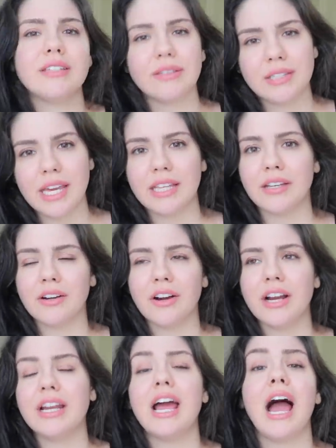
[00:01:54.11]
to take the
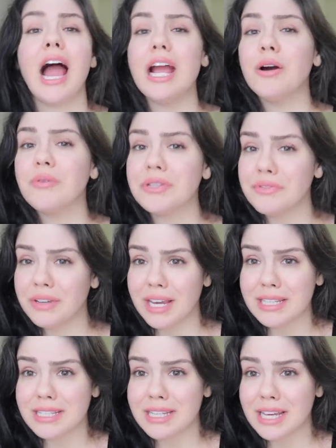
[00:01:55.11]
curtain. I always
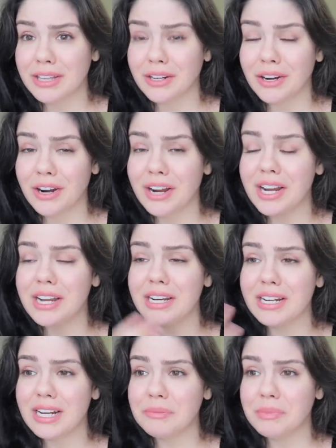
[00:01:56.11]
forget to take the
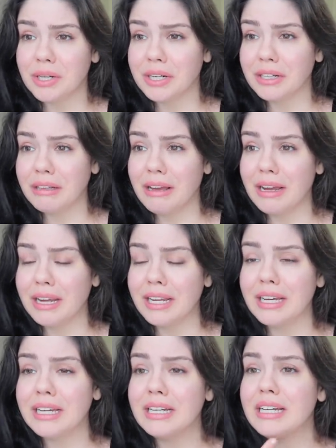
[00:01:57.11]
curtain. I'm not gonna
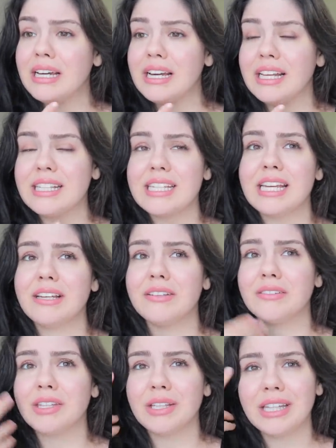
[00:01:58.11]
lie. That's like
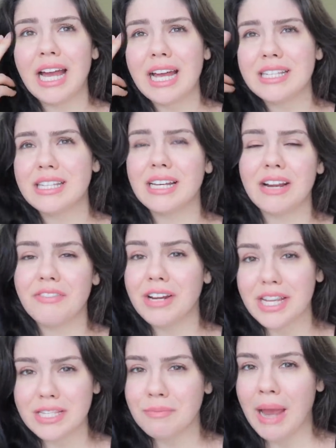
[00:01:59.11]
the last thing I
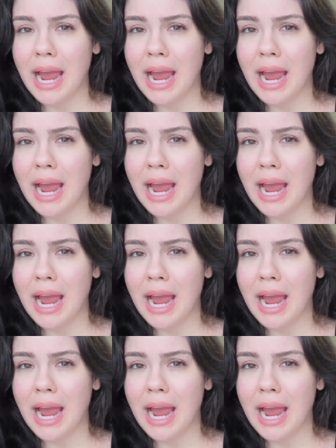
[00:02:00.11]
forget to